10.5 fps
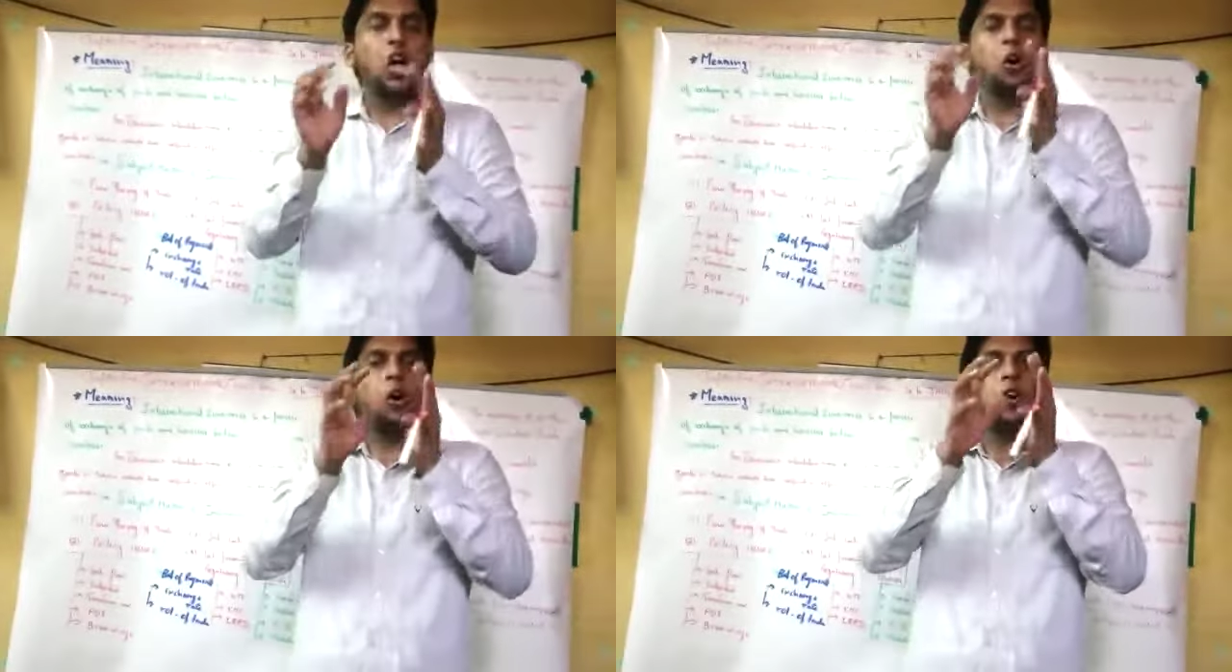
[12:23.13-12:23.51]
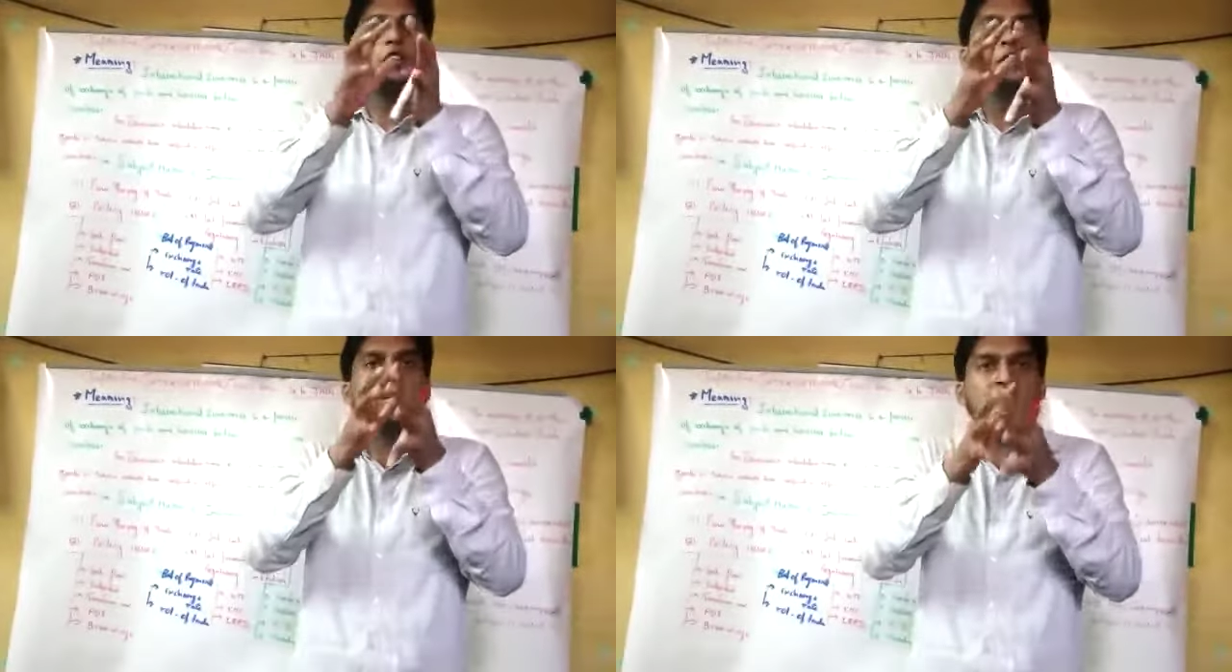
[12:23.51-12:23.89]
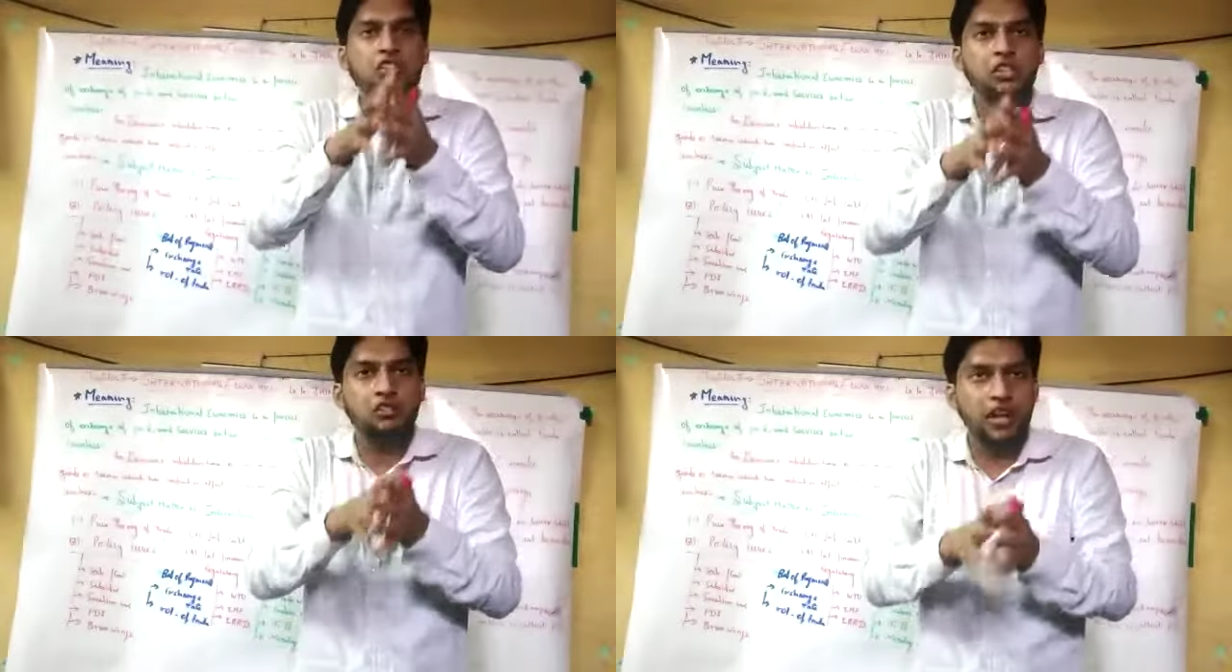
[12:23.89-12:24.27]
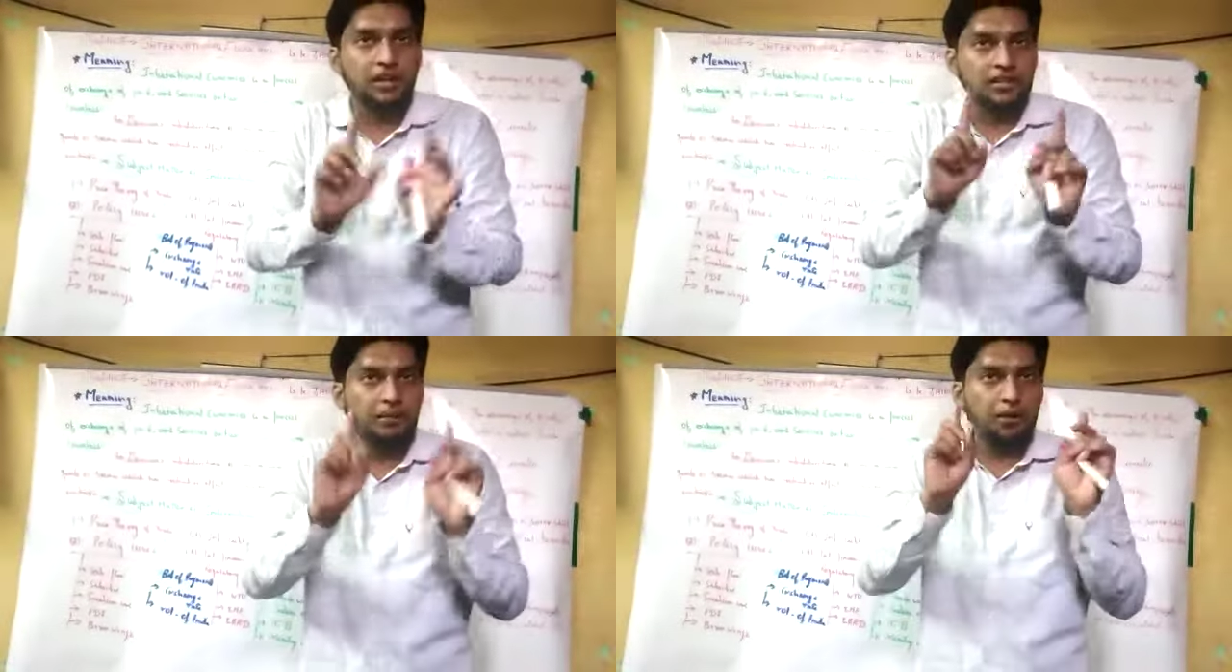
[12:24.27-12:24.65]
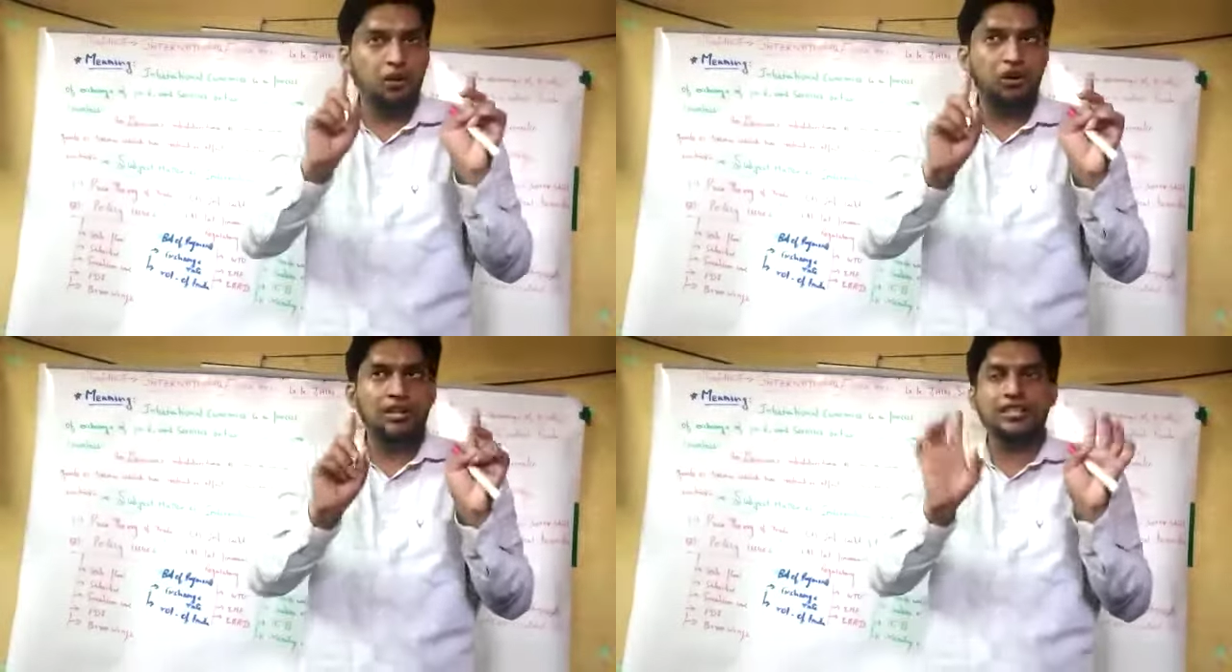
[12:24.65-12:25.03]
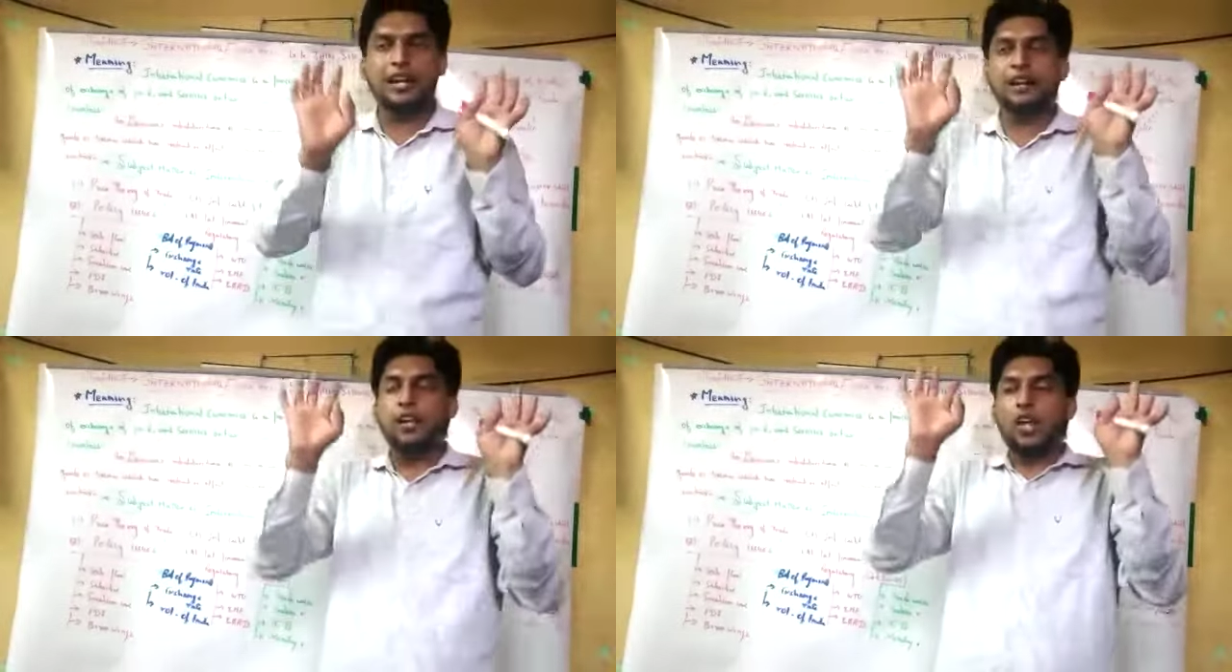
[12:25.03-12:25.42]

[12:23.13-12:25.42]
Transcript: or domestic trade. Simple to understand.